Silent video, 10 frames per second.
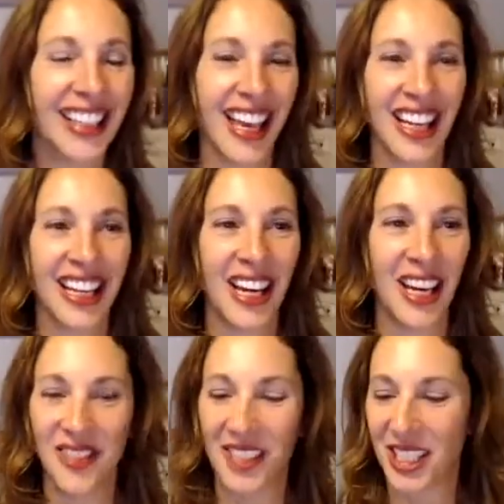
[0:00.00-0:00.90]

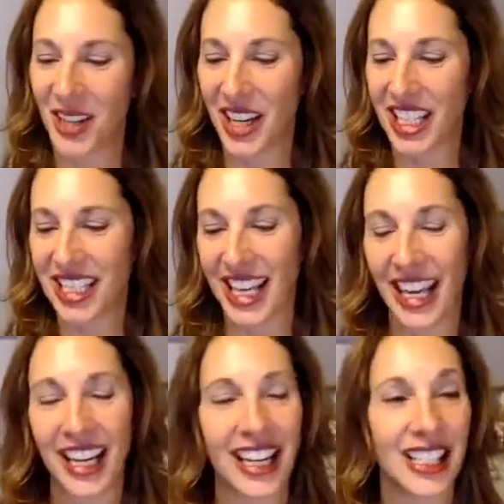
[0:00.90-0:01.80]
And so I
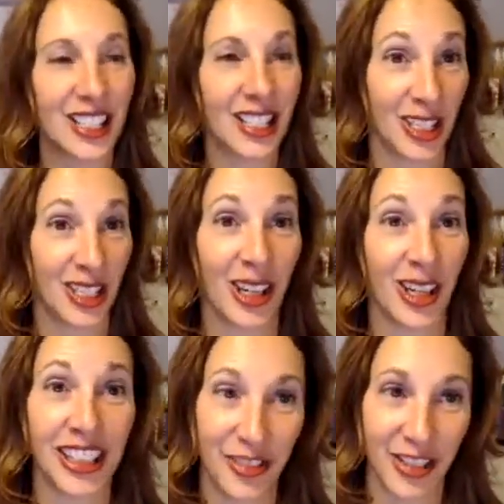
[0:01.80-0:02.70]
decided to start
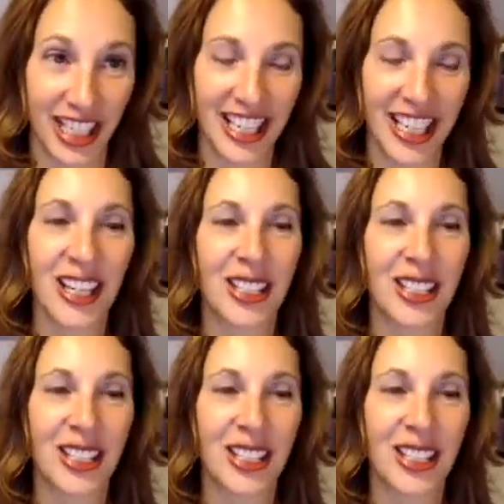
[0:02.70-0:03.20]
lifting.